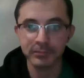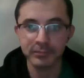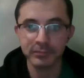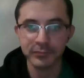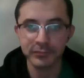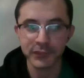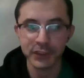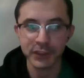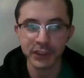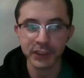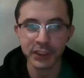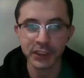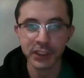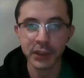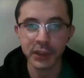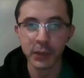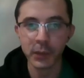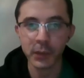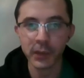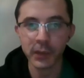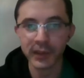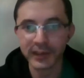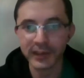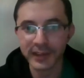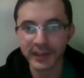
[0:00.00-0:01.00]
She
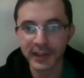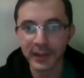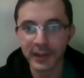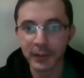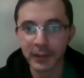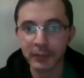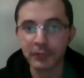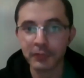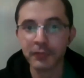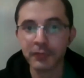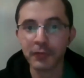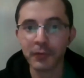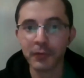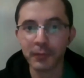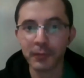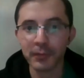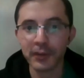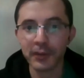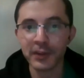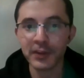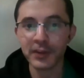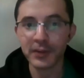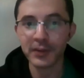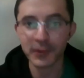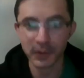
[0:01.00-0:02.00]
went out from the
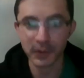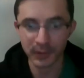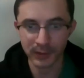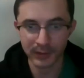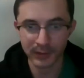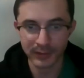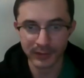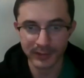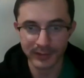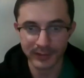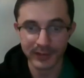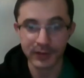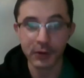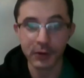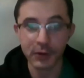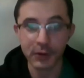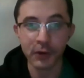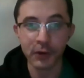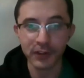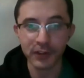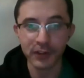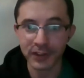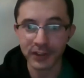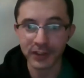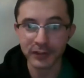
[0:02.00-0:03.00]
door on her
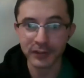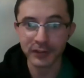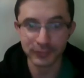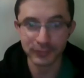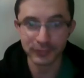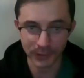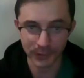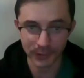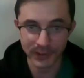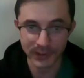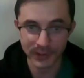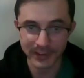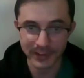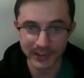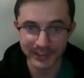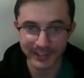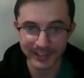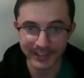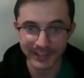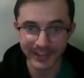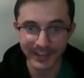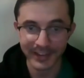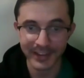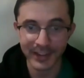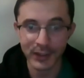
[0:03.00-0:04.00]
foot
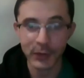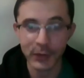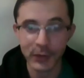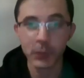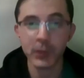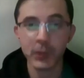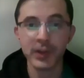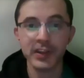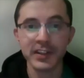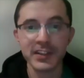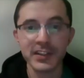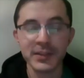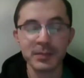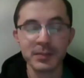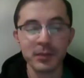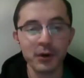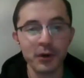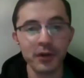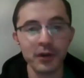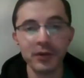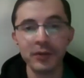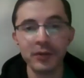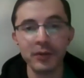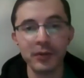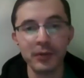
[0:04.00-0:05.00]
with a small
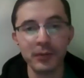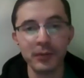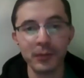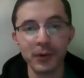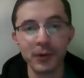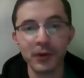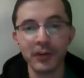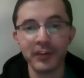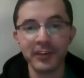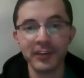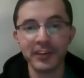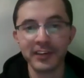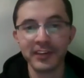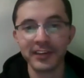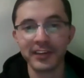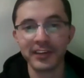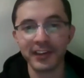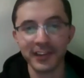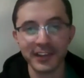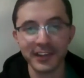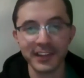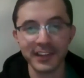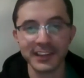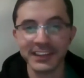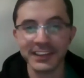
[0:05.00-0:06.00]
wound on the
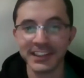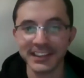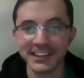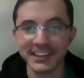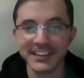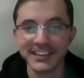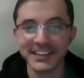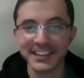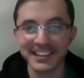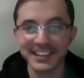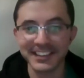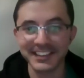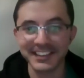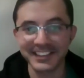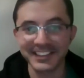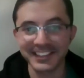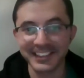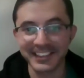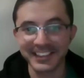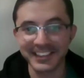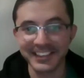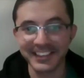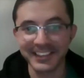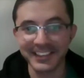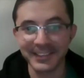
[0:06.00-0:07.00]
chest,
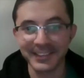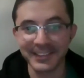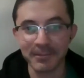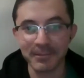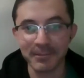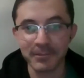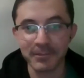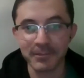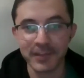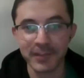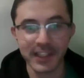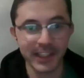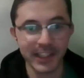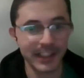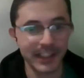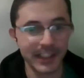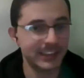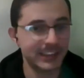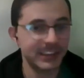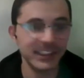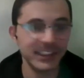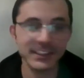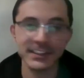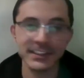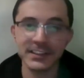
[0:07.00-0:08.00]
like
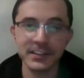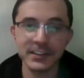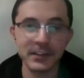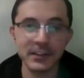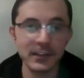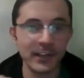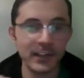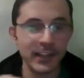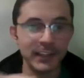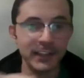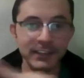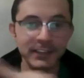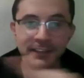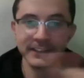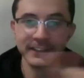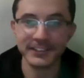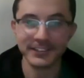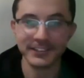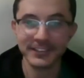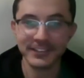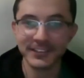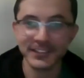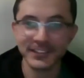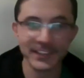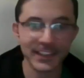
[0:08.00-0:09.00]
just a line,
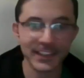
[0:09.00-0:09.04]
a